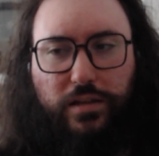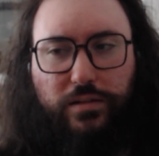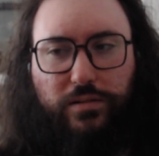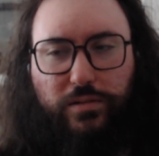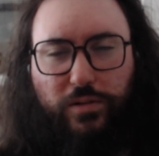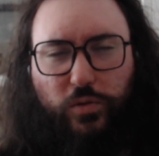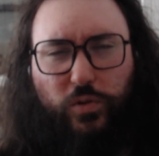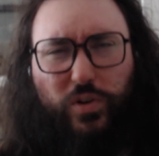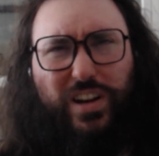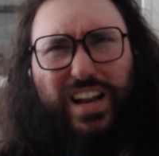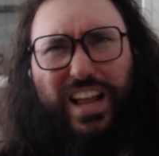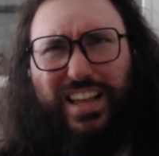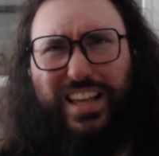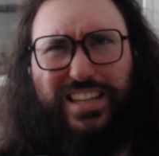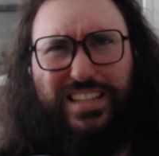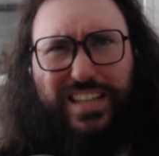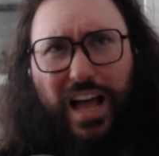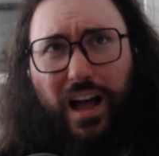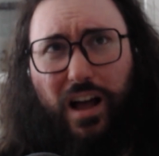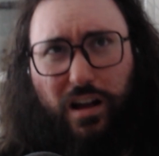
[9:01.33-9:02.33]
well, I
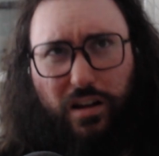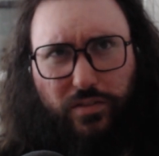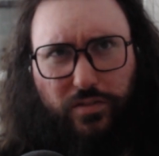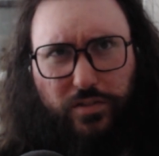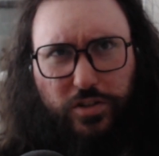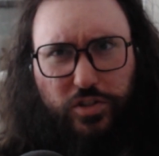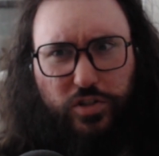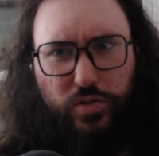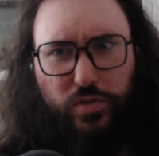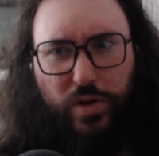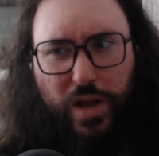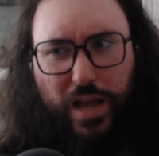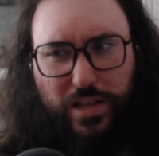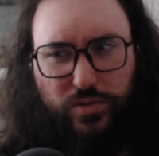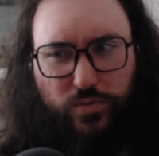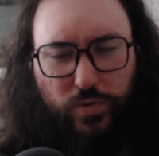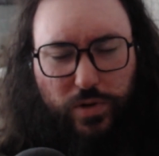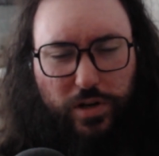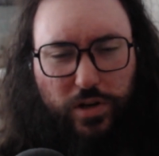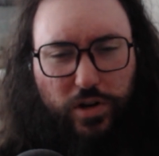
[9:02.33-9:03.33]
guess half a Jew,
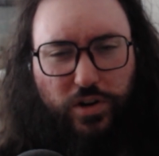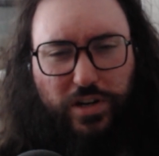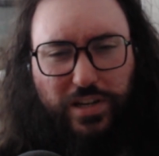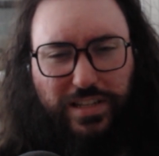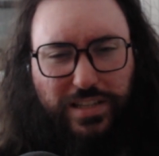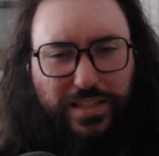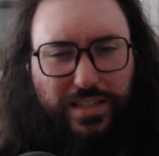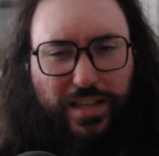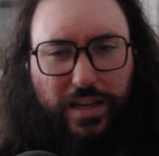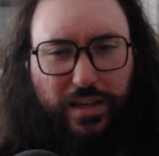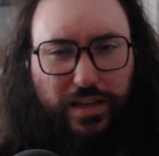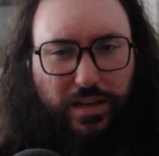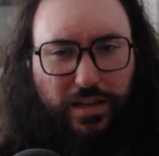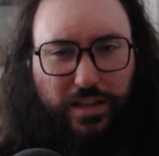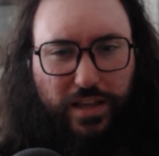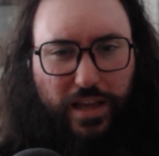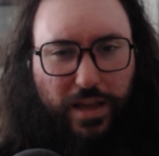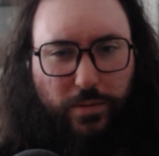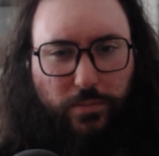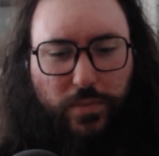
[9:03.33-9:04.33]
as we learn in the second
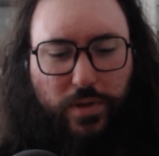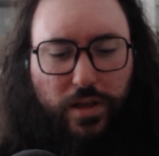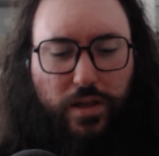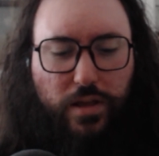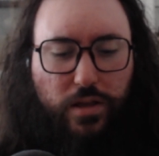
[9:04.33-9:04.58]
game,